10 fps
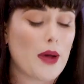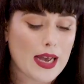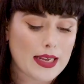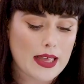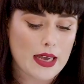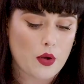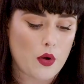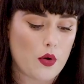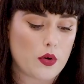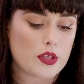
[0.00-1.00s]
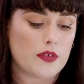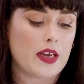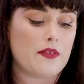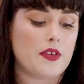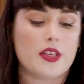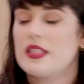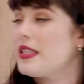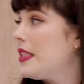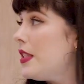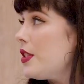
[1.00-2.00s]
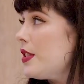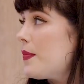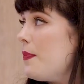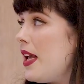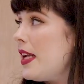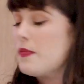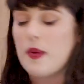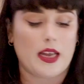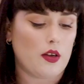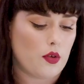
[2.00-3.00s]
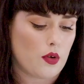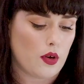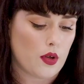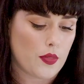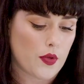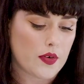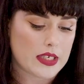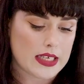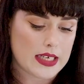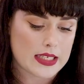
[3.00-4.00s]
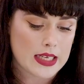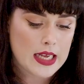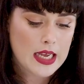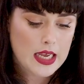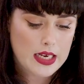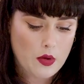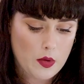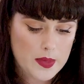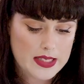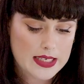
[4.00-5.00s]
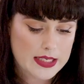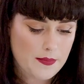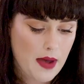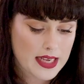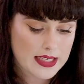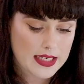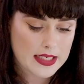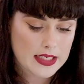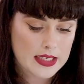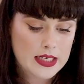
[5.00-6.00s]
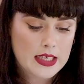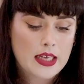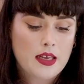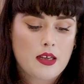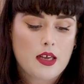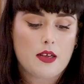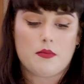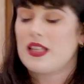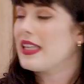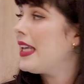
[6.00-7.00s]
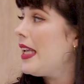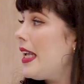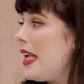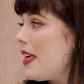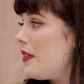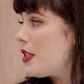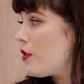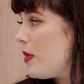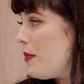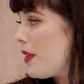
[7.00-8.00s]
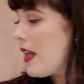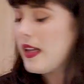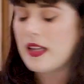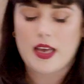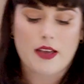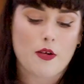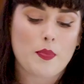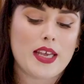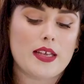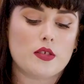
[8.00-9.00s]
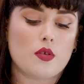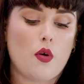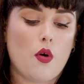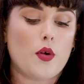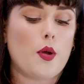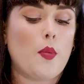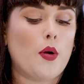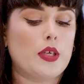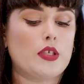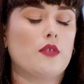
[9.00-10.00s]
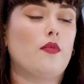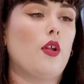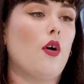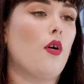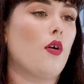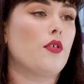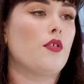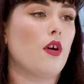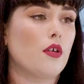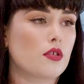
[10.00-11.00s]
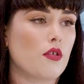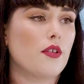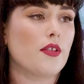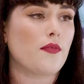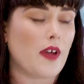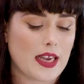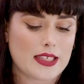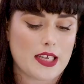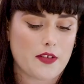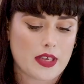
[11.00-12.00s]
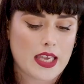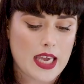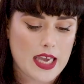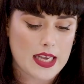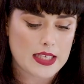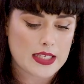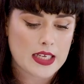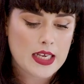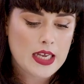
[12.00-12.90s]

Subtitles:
by that court of adverse decisions made by local authorities in homelessness matters. The key here is to remember that they're appeals on a point of law, not on the facts of a case.